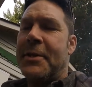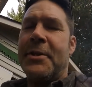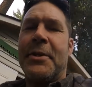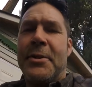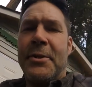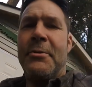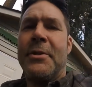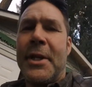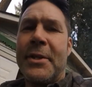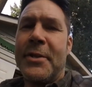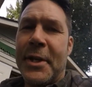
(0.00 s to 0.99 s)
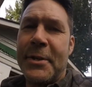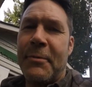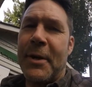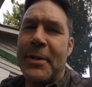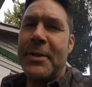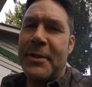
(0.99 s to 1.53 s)
This is a 266,
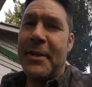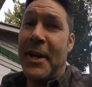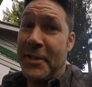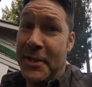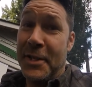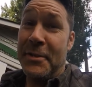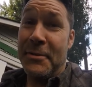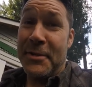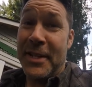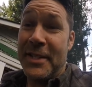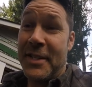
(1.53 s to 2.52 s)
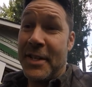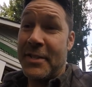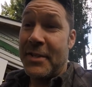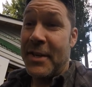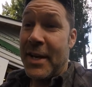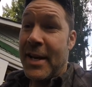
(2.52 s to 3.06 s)
friends, Husky
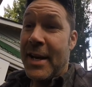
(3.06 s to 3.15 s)
266,